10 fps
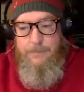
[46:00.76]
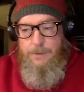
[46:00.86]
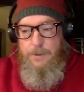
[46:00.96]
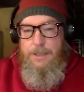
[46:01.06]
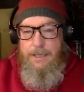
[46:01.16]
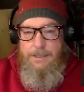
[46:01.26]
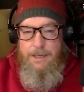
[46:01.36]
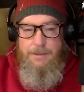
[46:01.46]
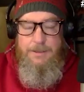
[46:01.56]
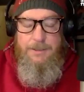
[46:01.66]
2
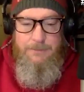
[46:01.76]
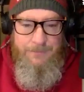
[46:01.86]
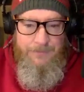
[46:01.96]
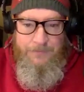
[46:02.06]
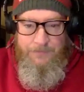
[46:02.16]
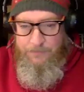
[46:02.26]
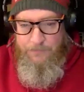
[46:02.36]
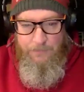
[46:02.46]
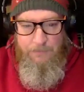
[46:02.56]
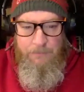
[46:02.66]
touchdowns.
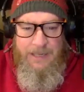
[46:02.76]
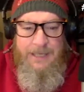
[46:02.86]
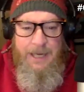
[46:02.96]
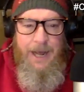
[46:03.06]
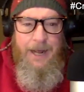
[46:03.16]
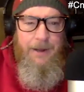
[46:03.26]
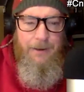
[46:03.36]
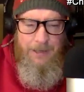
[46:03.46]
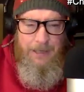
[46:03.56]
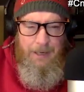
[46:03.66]
Piece of cake.
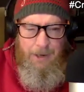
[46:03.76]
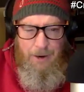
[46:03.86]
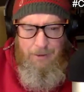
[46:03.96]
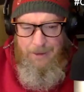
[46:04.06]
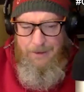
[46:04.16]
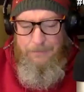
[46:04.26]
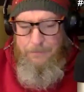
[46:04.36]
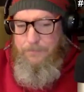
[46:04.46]
Carla,